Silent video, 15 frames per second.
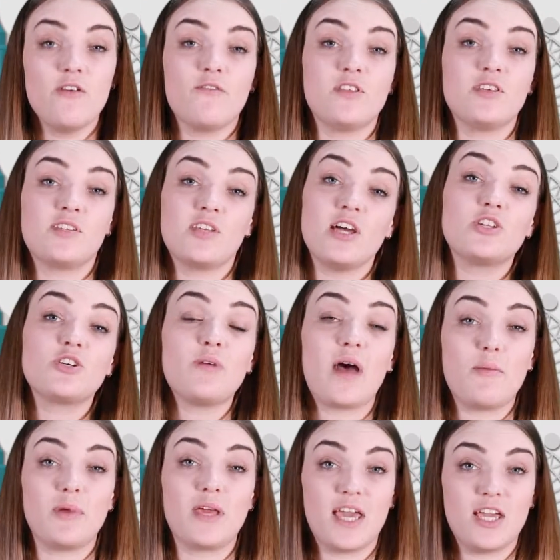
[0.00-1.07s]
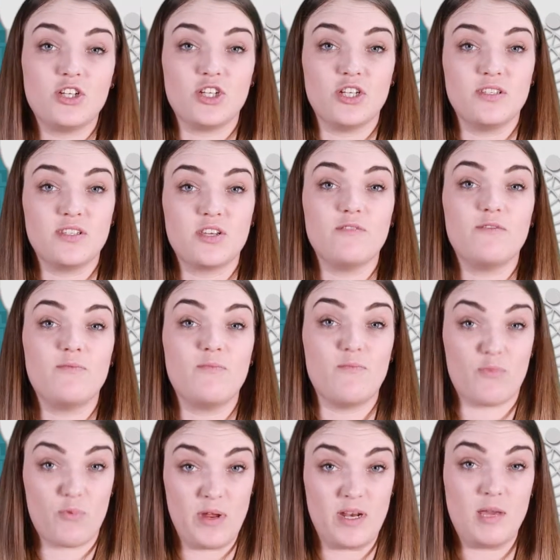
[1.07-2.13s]
for the surgical applications of
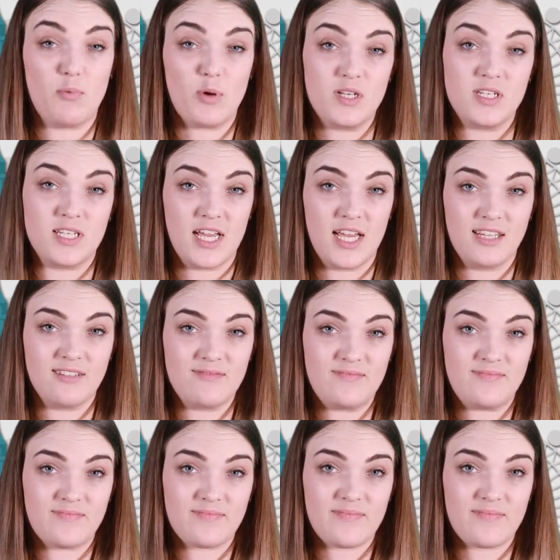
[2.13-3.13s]
3D printing.